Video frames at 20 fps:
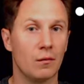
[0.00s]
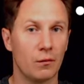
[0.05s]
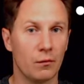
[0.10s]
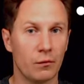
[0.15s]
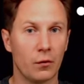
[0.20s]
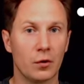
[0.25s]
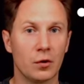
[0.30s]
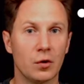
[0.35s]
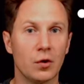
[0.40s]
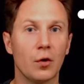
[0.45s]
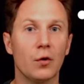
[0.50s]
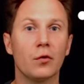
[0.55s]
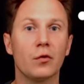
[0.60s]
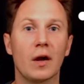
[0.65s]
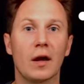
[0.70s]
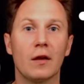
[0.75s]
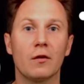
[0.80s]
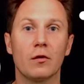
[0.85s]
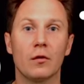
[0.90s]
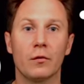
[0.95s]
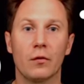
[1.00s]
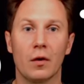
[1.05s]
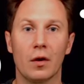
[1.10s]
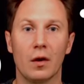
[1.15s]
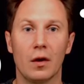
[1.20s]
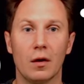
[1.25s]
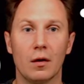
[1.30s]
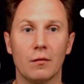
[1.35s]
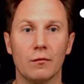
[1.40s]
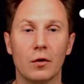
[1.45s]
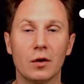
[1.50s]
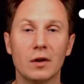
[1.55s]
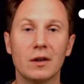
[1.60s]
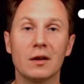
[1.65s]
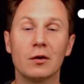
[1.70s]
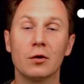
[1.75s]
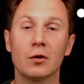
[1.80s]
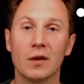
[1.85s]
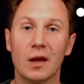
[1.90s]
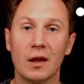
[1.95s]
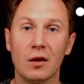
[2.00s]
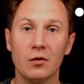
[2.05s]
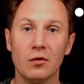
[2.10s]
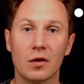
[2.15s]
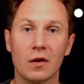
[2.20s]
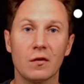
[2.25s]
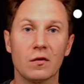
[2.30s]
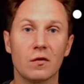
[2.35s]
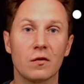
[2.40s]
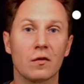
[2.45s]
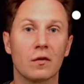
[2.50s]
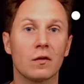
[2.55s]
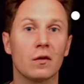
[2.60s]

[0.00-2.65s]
for those kinds of vertical tangents,